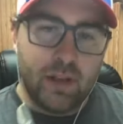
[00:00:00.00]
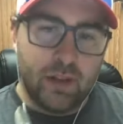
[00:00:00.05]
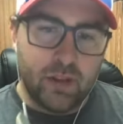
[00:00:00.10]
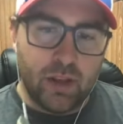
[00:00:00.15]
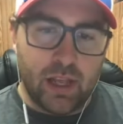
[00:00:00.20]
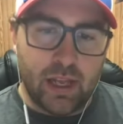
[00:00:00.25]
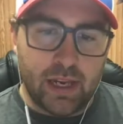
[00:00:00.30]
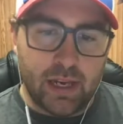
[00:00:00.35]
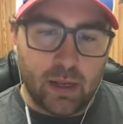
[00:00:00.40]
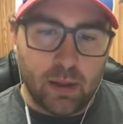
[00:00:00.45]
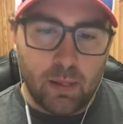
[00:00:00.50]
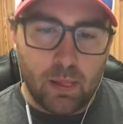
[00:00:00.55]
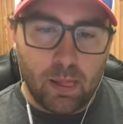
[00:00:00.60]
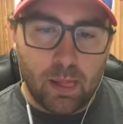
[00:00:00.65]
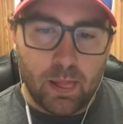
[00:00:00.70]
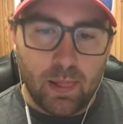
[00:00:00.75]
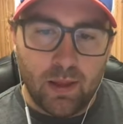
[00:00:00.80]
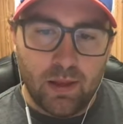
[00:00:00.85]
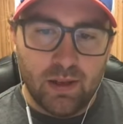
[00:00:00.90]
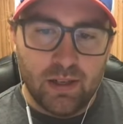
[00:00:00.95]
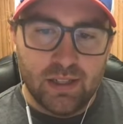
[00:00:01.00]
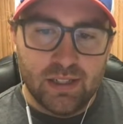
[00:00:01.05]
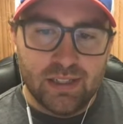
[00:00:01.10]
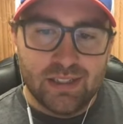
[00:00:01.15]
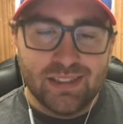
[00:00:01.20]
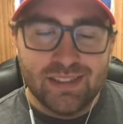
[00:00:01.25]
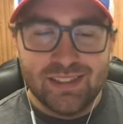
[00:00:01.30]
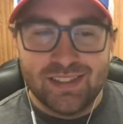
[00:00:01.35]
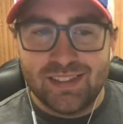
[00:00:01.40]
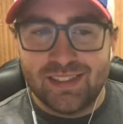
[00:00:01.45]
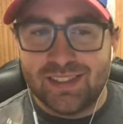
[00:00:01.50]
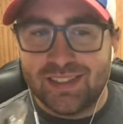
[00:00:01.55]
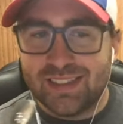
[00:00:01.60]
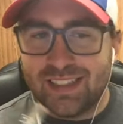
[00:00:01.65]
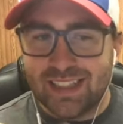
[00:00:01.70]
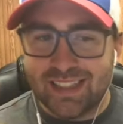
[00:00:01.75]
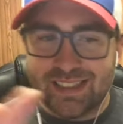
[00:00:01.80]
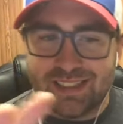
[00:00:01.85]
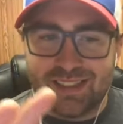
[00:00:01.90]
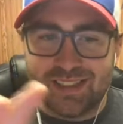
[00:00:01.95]
in like
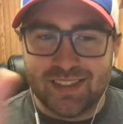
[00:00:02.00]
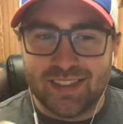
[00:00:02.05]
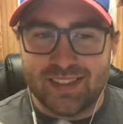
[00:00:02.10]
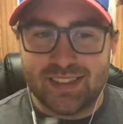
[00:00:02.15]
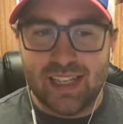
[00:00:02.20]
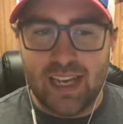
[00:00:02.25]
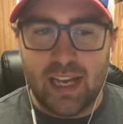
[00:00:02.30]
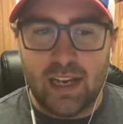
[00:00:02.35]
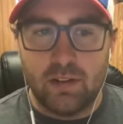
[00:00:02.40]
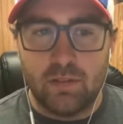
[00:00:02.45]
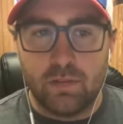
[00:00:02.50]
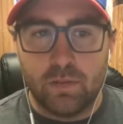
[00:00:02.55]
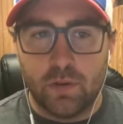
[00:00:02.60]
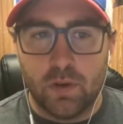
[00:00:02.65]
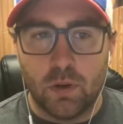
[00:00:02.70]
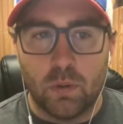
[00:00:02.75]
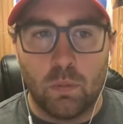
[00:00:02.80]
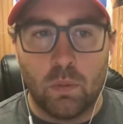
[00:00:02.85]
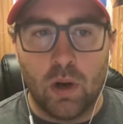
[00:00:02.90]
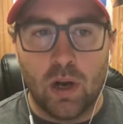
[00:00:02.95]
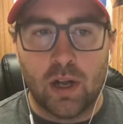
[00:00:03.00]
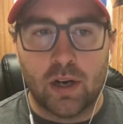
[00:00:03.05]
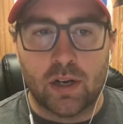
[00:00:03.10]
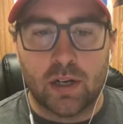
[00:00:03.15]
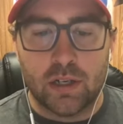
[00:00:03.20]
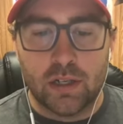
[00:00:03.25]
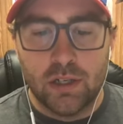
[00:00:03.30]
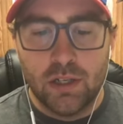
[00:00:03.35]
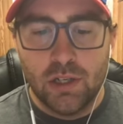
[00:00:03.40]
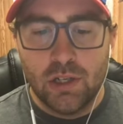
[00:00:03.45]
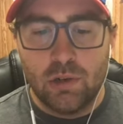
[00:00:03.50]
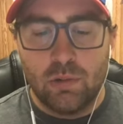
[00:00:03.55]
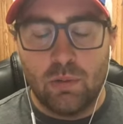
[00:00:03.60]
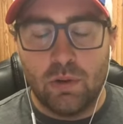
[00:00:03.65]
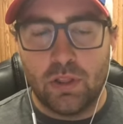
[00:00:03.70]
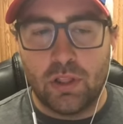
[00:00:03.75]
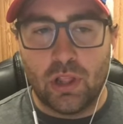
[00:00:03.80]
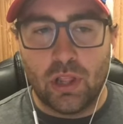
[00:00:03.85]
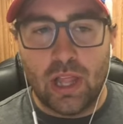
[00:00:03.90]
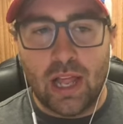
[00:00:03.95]
six to 10 foot of water
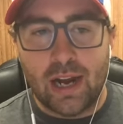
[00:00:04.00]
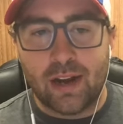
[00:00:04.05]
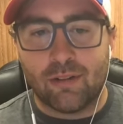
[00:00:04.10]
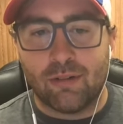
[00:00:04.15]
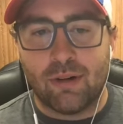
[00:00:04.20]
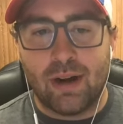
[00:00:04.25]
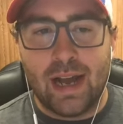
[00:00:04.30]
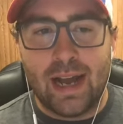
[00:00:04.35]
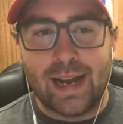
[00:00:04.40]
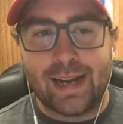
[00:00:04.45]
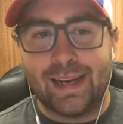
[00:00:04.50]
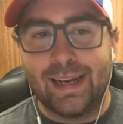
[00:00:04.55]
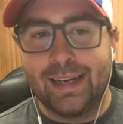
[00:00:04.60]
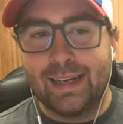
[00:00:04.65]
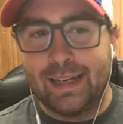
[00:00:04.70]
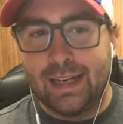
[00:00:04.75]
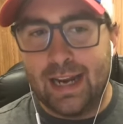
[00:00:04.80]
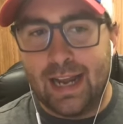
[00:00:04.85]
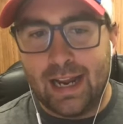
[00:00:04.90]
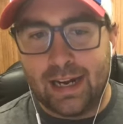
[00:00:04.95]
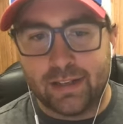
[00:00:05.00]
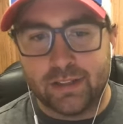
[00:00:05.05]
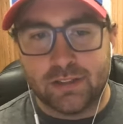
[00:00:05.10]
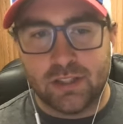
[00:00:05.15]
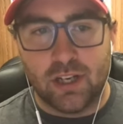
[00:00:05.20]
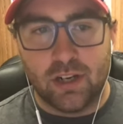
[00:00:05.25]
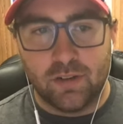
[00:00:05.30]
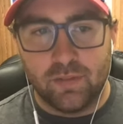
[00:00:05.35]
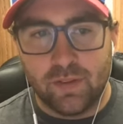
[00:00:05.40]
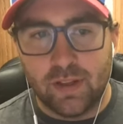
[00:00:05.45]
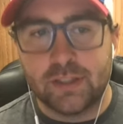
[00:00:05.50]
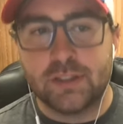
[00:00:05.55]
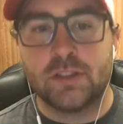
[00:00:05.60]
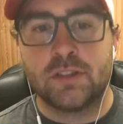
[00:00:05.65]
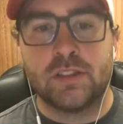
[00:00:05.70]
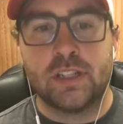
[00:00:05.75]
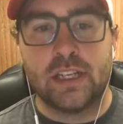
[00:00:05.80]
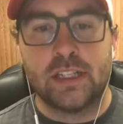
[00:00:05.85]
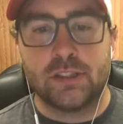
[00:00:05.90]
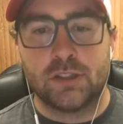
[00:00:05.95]
with a lot of rock and not a ton of
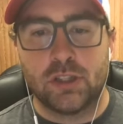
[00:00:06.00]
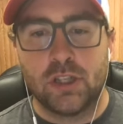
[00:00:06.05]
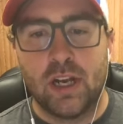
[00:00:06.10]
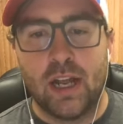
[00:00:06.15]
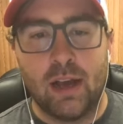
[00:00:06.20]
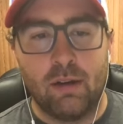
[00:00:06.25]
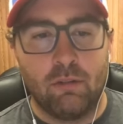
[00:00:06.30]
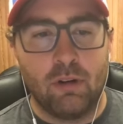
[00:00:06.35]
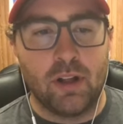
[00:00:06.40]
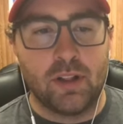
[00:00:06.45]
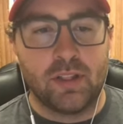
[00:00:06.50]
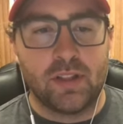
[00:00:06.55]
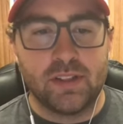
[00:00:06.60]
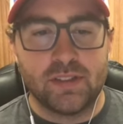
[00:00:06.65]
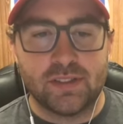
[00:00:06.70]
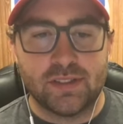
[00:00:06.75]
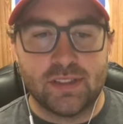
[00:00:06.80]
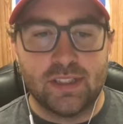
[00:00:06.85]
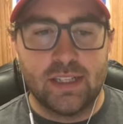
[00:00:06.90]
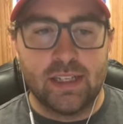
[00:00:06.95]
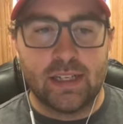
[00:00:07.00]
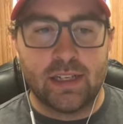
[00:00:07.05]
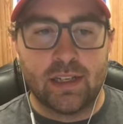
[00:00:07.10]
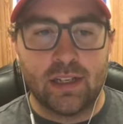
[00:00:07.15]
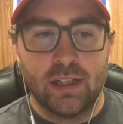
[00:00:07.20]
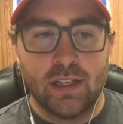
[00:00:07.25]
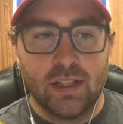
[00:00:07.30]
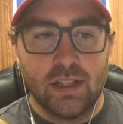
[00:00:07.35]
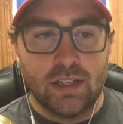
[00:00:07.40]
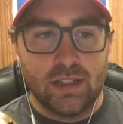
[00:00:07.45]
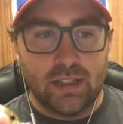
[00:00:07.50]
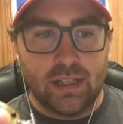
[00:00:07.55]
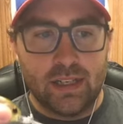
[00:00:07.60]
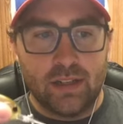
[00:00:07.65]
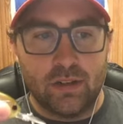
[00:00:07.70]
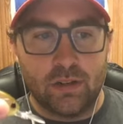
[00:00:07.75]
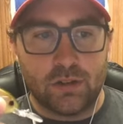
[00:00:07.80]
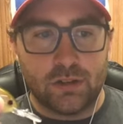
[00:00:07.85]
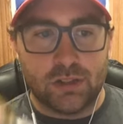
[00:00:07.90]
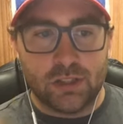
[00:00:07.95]
vegetation. I want this thing
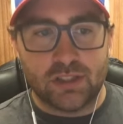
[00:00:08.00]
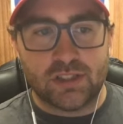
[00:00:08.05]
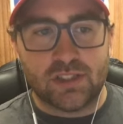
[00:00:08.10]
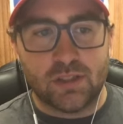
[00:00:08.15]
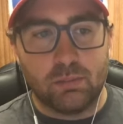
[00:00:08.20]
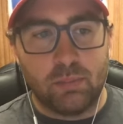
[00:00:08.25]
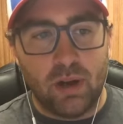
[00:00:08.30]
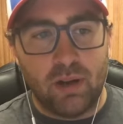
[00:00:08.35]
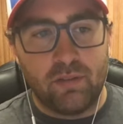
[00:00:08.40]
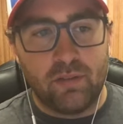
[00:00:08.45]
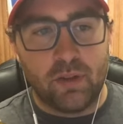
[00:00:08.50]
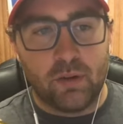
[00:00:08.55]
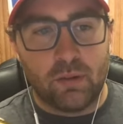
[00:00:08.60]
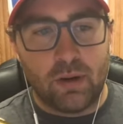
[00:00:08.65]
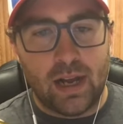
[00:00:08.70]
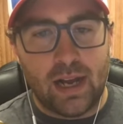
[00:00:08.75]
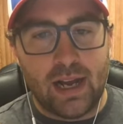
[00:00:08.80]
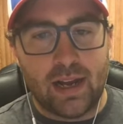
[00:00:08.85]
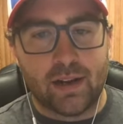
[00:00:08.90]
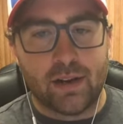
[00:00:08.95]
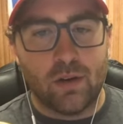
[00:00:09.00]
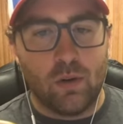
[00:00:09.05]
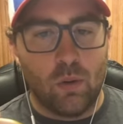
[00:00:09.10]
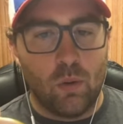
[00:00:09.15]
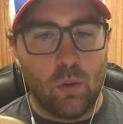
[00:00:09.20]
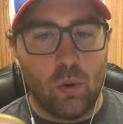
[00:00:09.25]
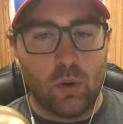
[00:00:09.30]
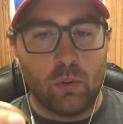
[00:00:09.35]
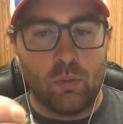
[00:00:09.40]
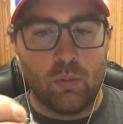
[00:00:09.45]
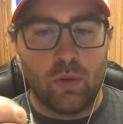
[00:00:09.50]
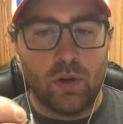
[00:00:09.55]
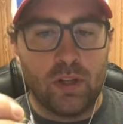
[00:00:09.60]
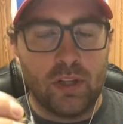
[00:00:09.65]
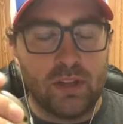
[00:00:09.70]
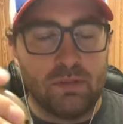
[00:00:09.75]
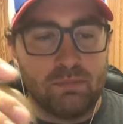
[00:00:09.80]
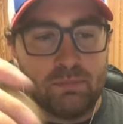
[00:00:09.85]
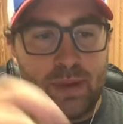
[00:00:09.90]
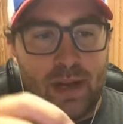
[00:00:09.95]
either just above the rock or
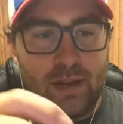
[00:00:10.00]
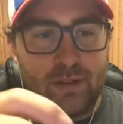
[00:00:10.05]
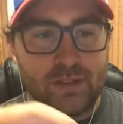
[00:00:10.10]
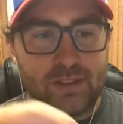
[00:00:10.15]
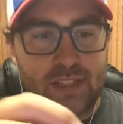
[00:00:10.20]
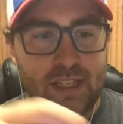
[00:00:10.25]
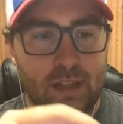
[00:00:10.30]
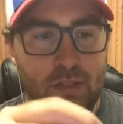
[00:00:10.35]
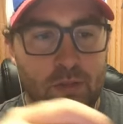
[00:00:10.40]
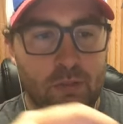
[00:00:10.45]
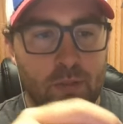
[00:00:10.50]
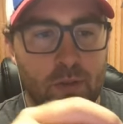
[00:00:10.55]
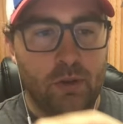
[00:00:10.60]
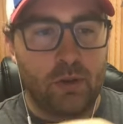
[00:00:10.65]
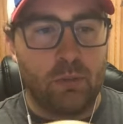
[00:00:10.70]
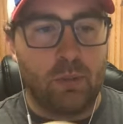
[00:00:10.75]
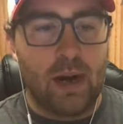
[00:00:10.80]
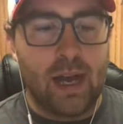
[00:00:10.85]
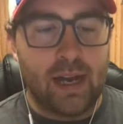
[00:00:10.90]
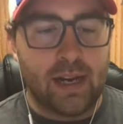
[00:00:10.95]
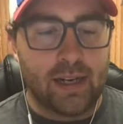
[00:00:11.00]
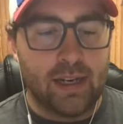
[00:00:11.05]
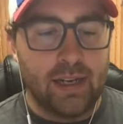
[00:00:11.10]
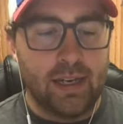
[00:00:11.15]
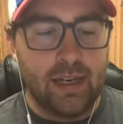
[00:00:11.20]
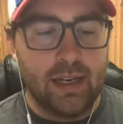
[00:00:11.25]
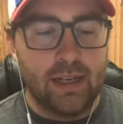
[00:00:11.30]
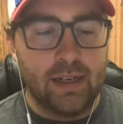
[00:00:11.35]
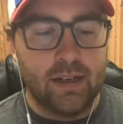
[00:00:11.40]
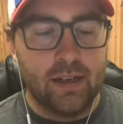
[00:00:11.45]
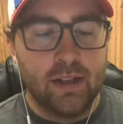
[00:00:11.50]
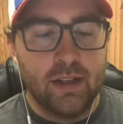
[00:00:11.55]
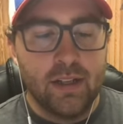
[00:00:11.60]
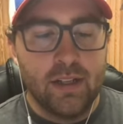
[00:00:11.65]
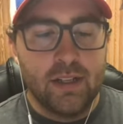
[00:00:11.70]
really bouncing it through the rock. And